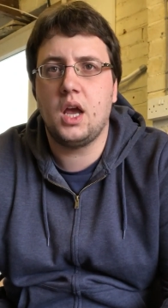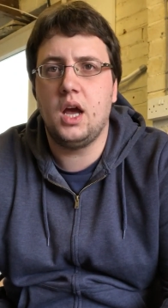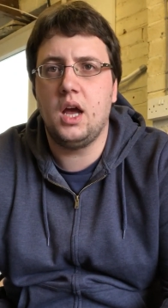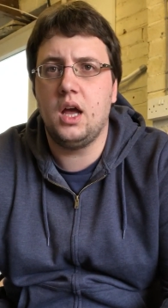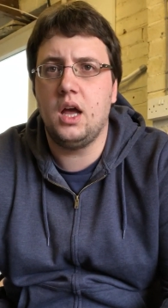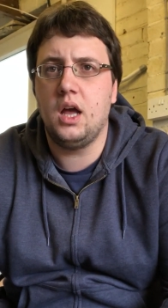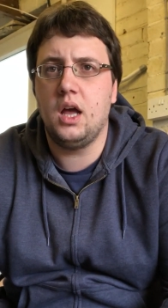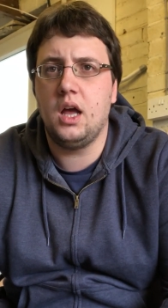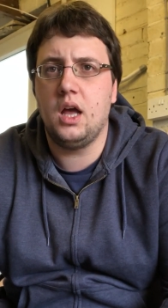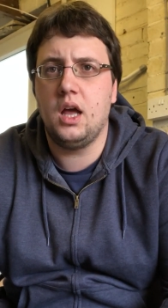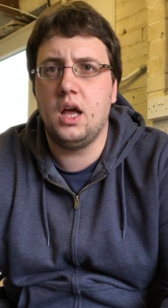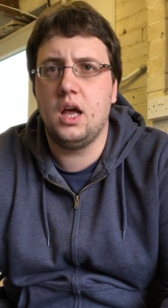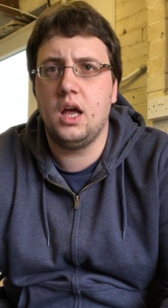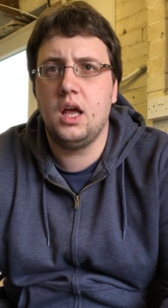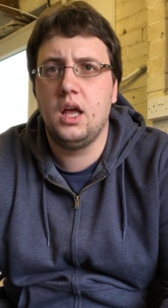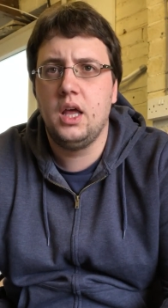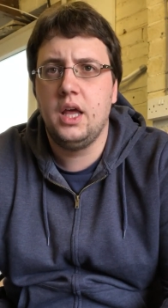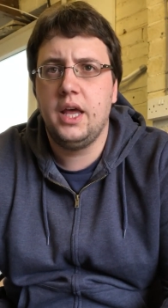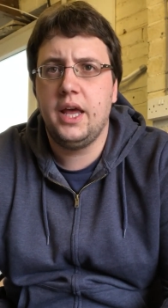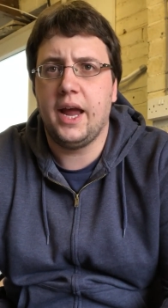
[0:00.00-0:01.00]

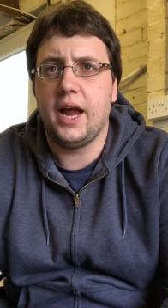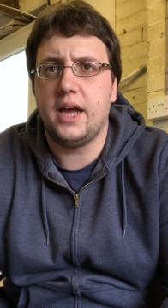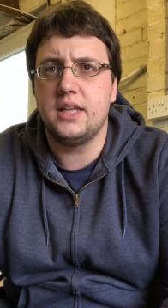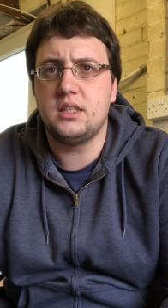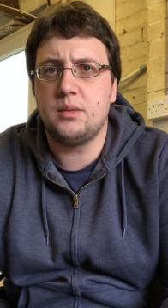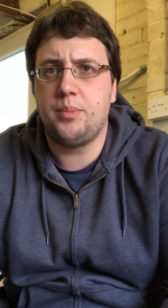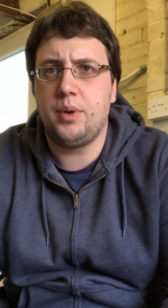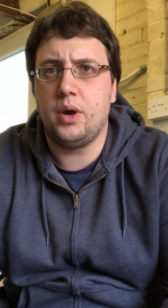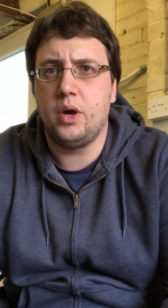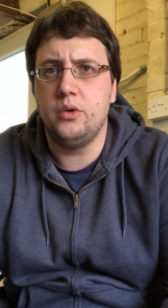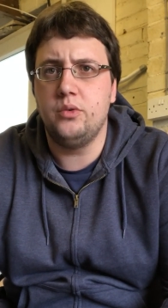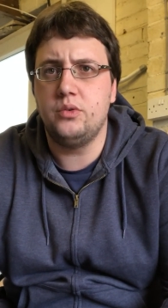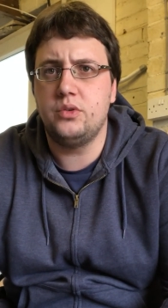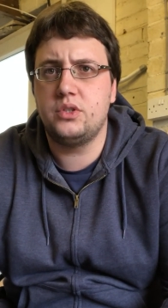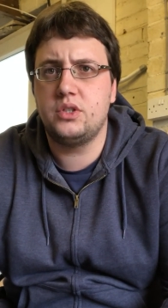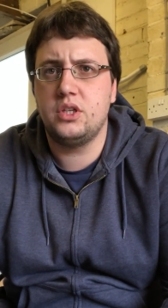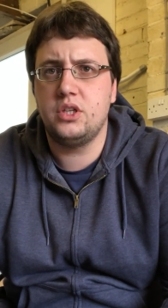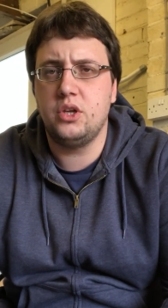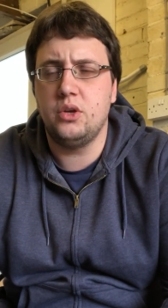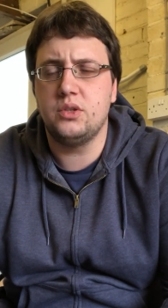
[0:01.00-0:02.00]
as
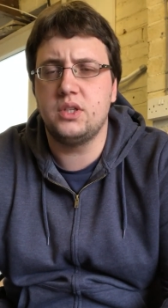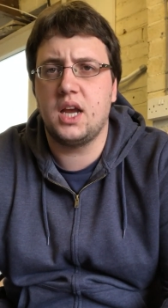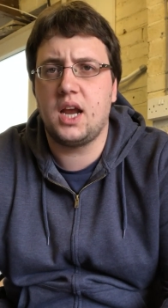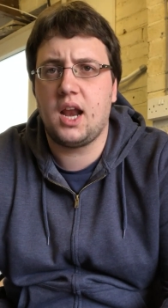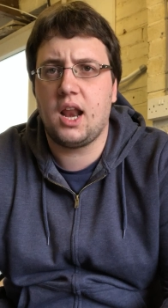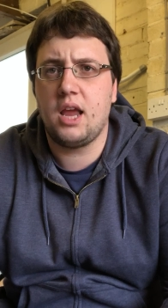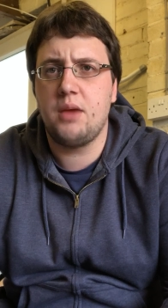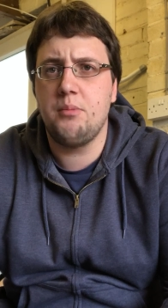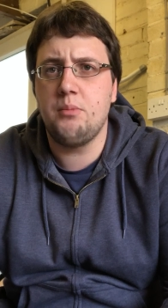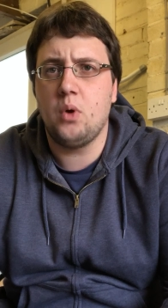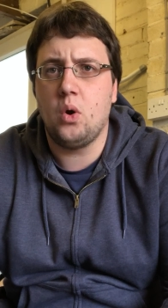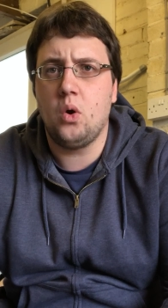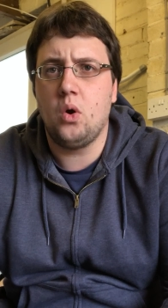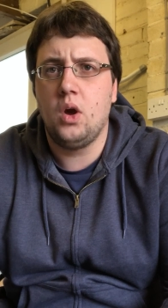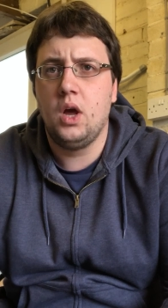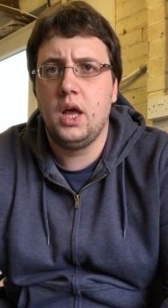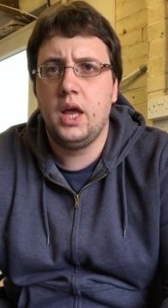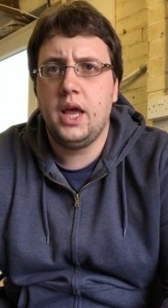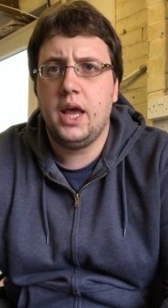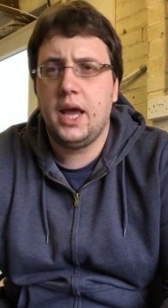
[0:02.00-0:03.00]
opposed to using Claymore,
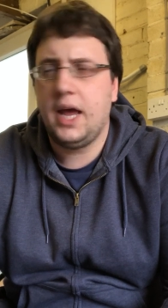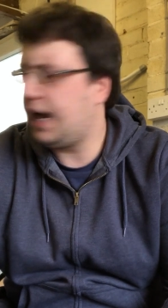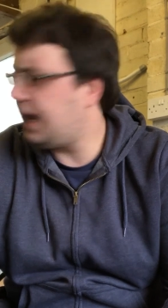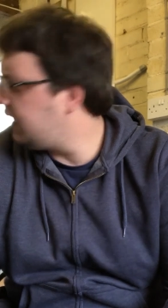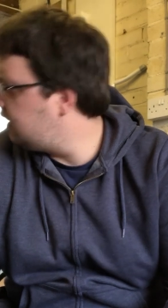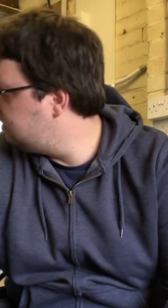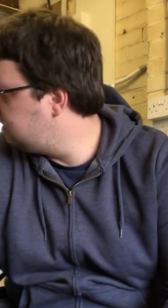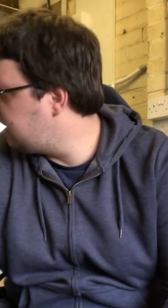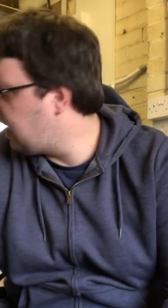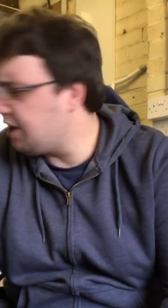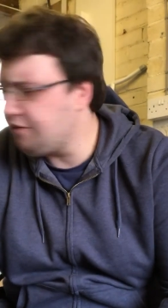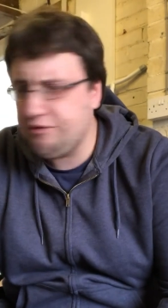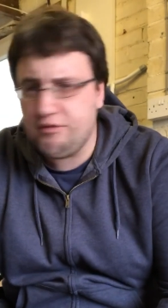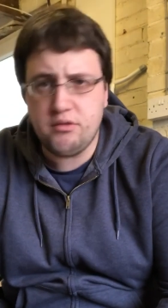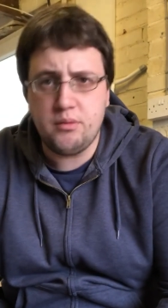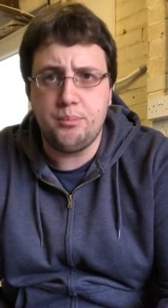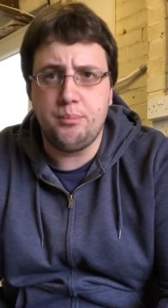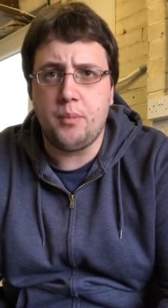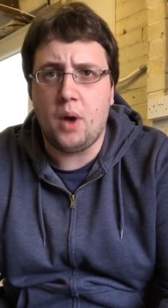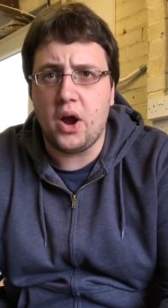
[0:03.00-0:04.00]
and
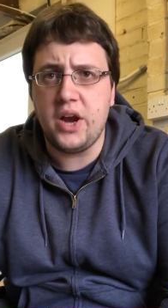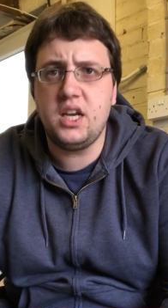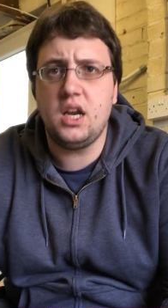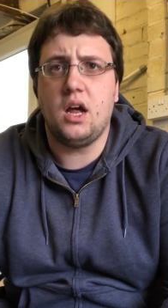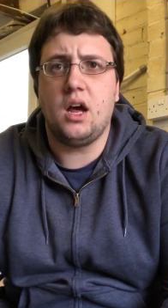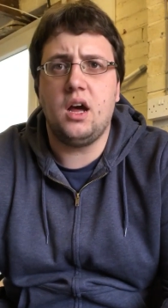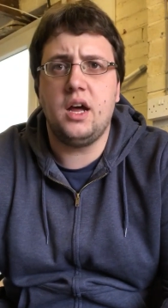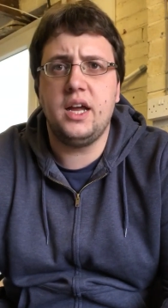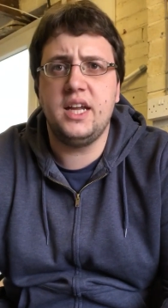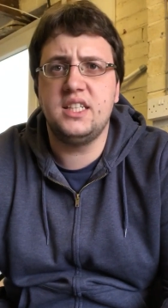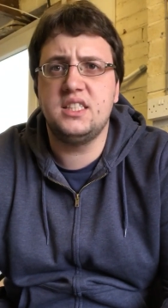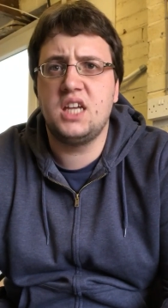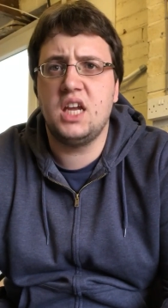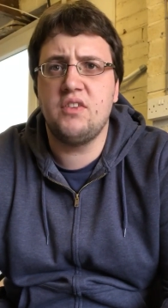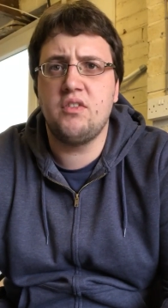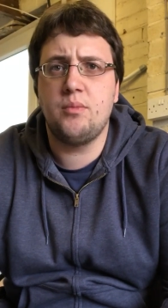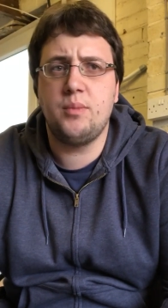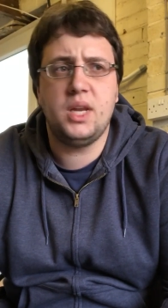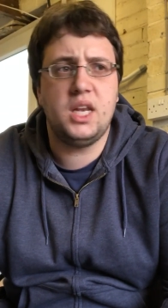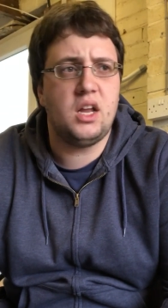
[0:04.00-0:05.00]
Ethereum Miner is
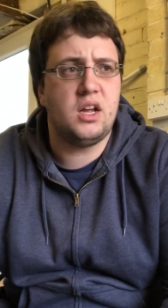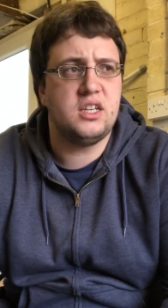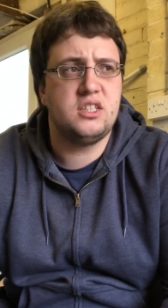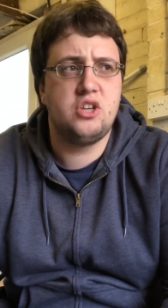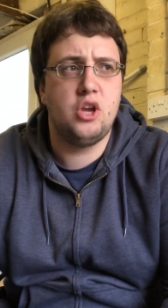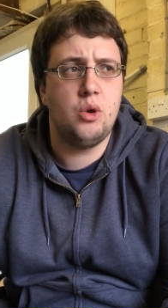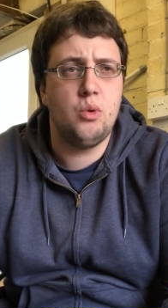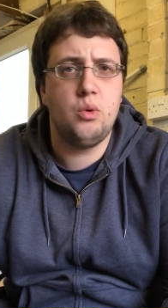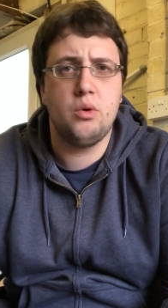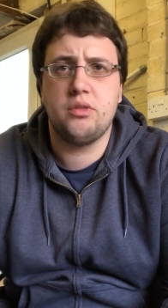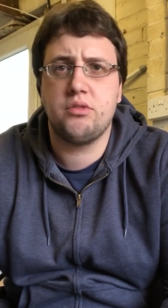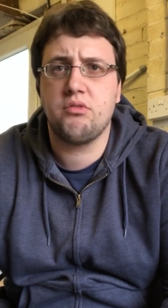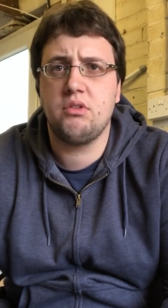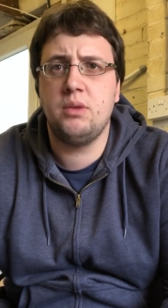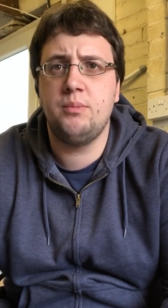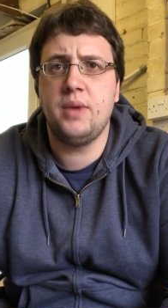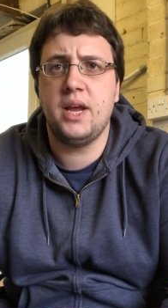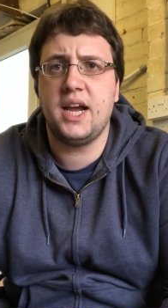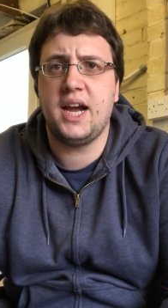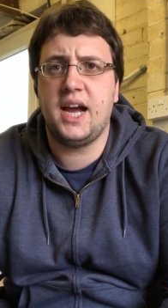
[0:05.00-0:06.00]
giving me like 2 or
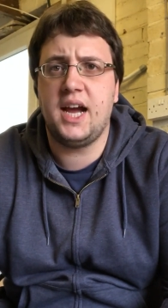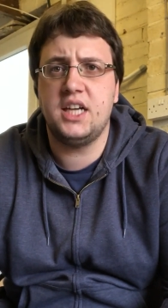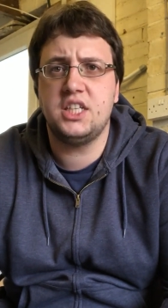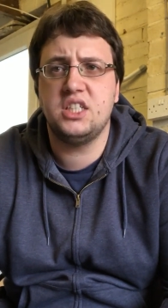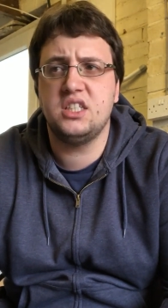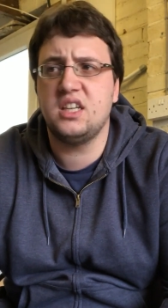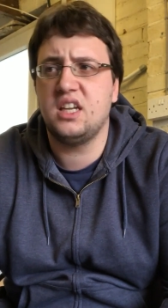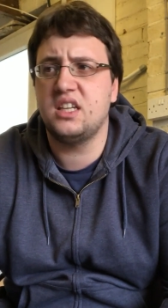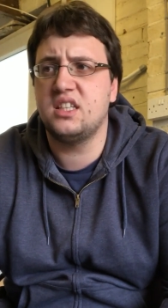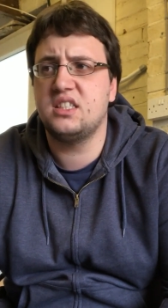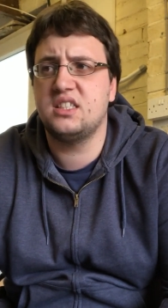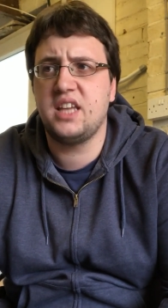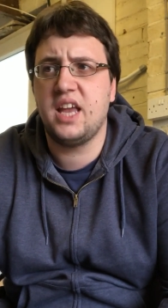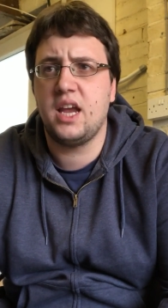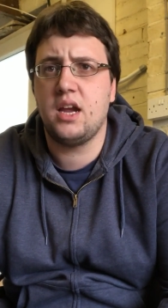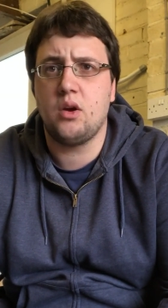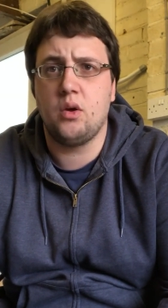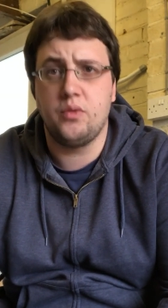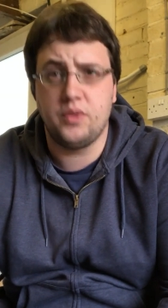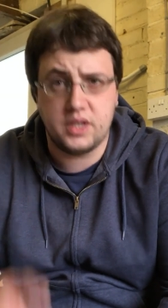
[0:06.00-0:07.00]
3 mega hashes a
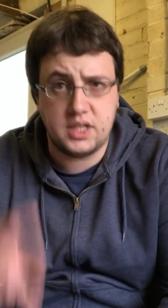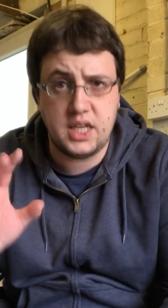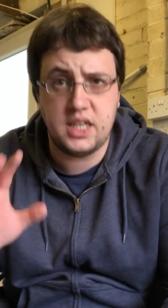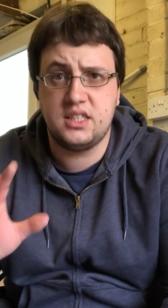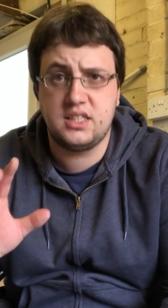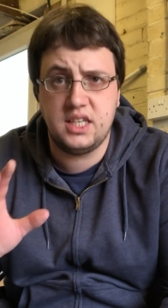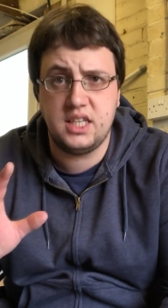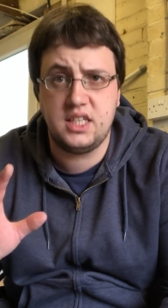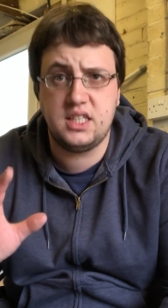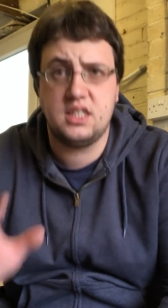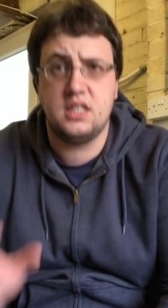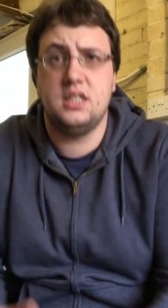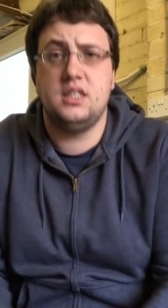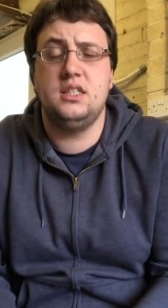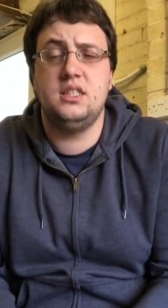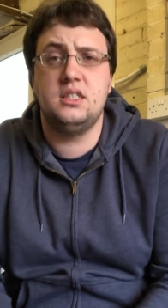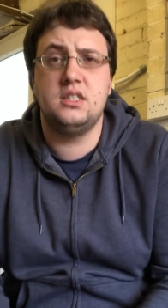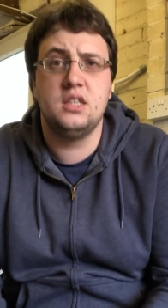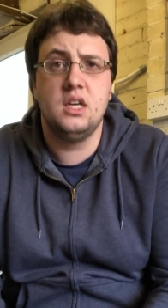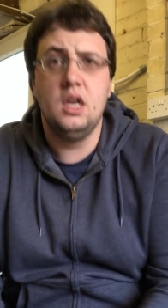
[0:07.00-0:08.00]
sec on the
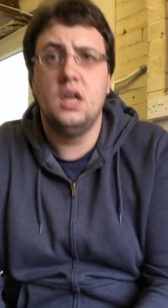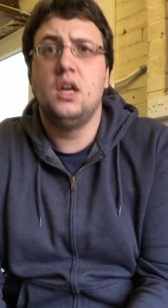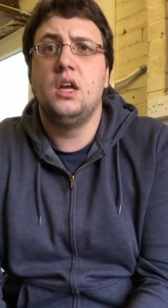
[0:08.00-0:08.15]
1060s,